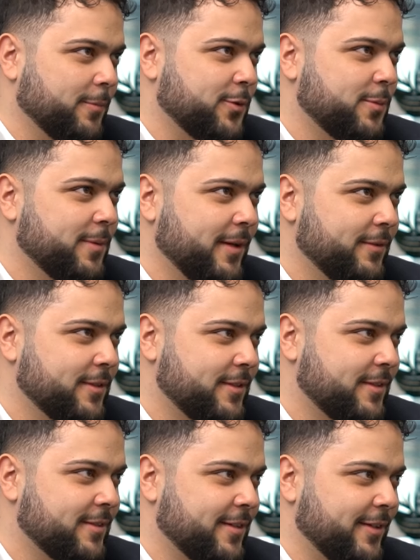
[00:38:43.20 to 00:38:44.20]
I'm assuming ever
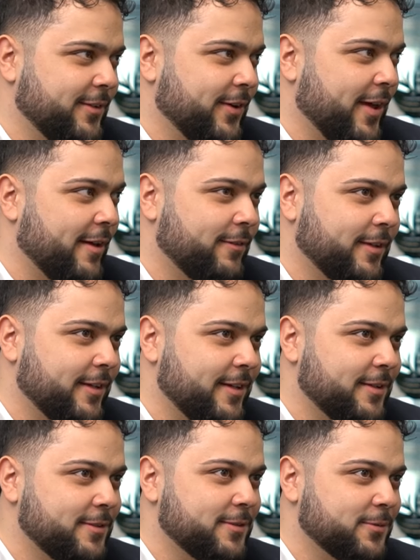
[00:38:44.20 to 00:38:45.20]
since having
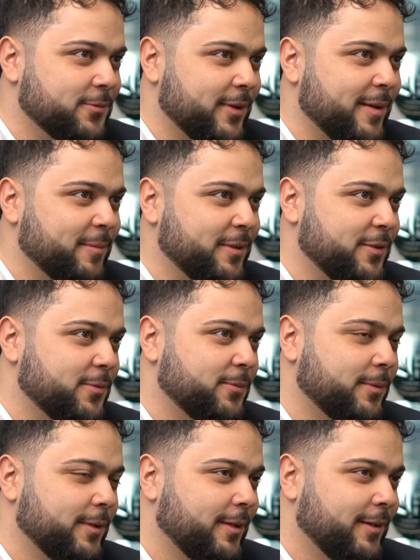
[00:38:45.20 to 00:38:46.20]
kids and family,
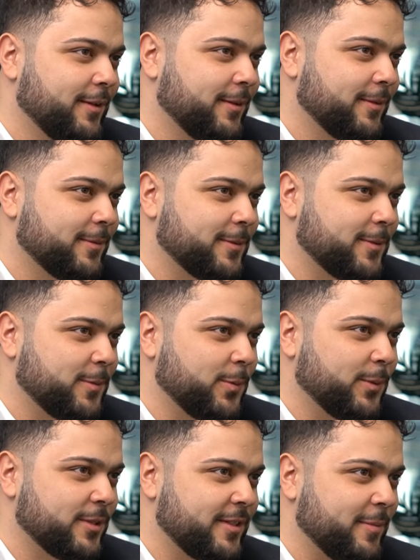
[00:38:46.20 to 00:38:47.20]
you've
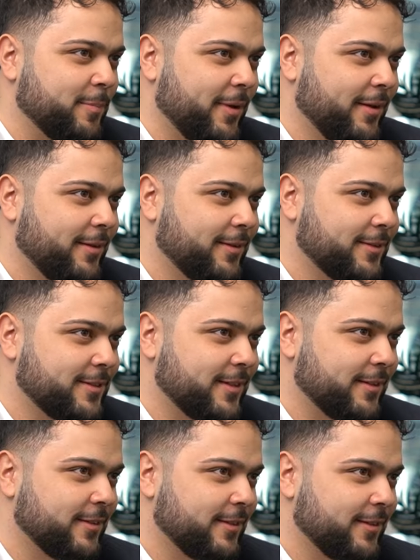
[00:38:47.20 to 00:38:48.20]
took a step back. Is that